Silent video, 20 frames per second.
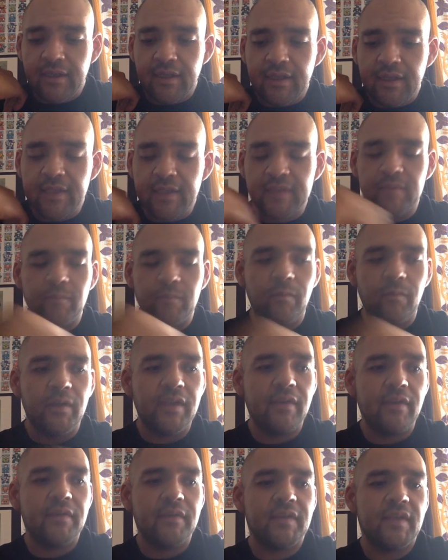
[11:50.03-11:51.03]
it's one
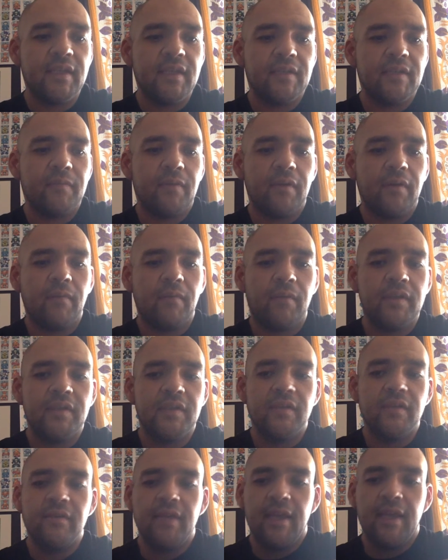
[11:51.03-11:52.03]
of those things where
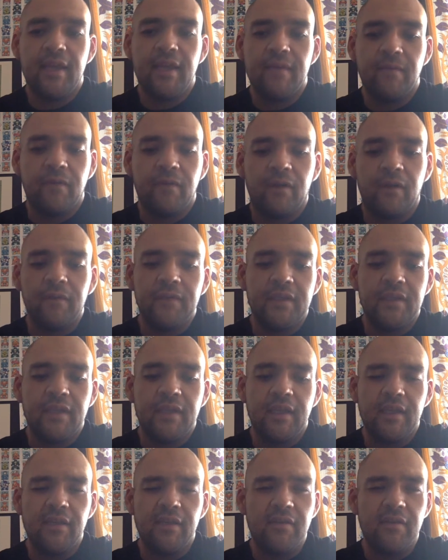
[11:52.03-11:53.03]
once you get involved in
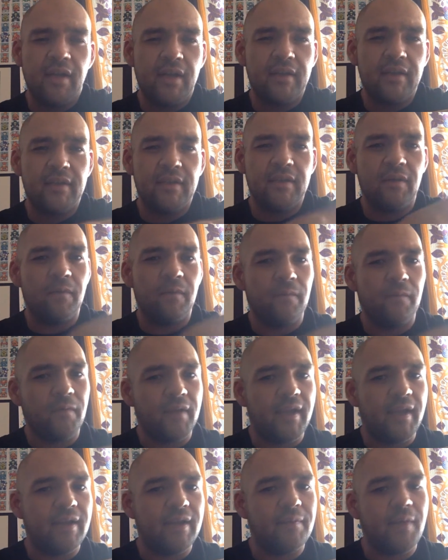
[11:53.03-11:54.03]
it, you kind of don't
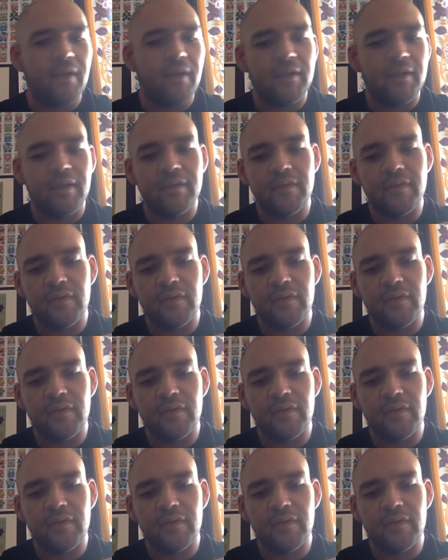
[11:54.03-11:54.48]
forget about it.